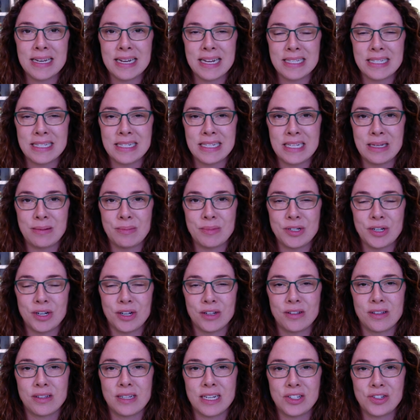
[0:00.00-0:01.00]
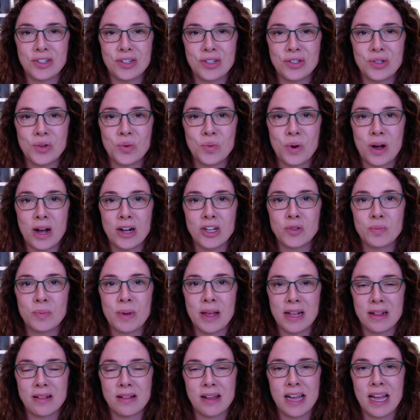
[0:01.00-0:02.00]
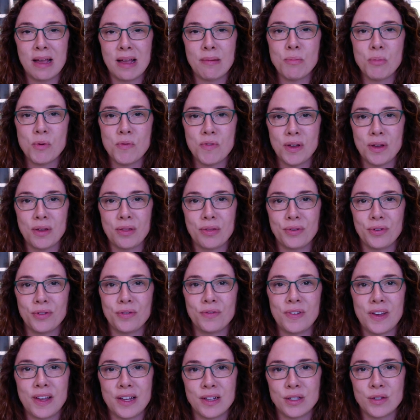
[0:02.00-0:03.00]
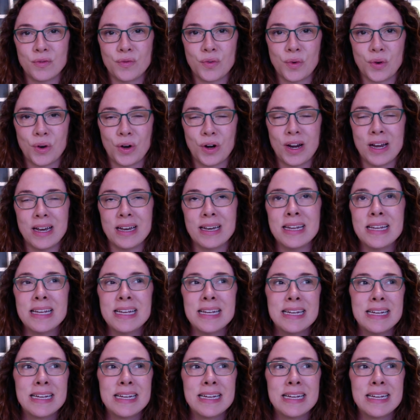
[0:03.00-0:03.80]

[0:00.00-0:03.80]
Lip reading: as an EMDR clinician to watch my client moving through phase 4 and